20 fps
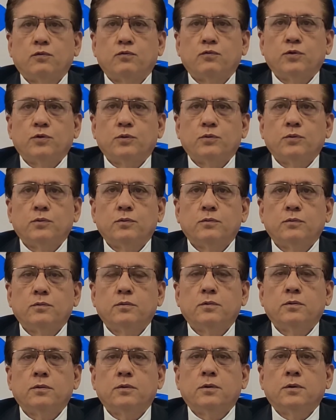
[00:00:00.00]
all of you.
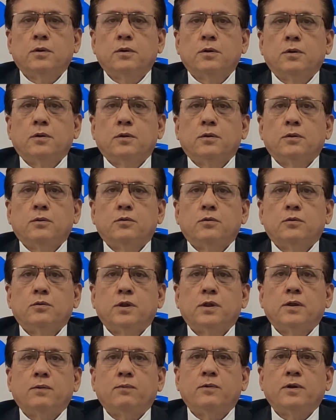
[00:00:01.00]

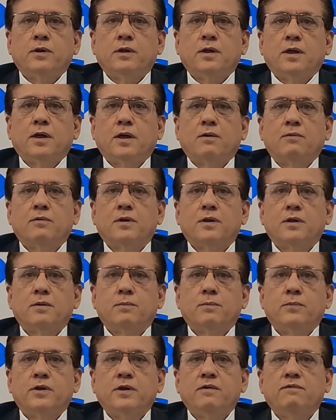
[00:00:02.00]
Today we'll have a
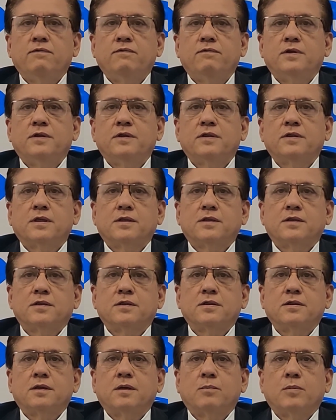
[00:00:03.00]
brief
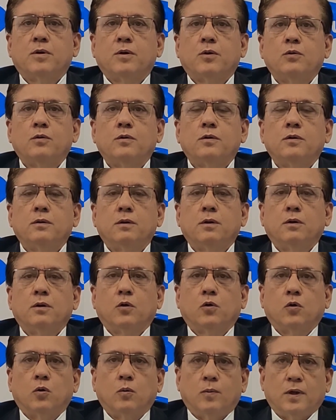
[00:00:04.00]
discussion about
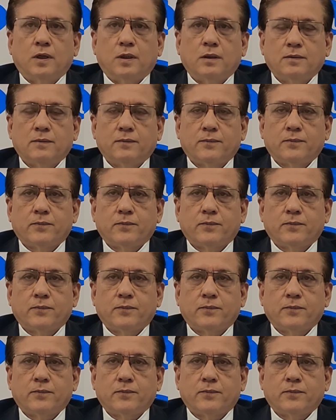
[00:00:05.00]
glaucoma.